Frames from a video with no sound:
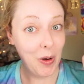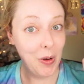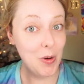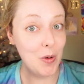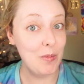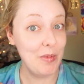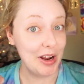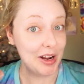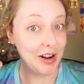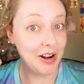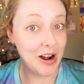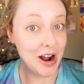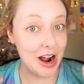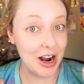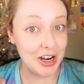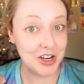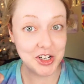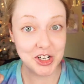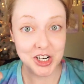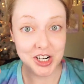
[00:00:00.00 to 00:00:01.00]
Oh my
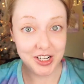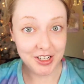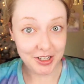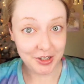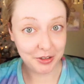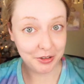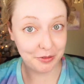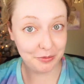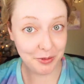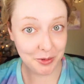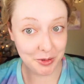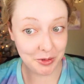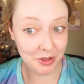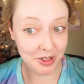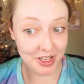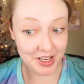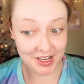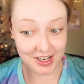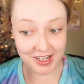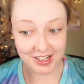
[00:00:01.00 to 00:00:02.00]
gosh,
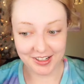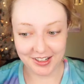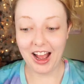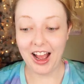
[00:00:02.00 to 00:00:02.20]
exfoliate.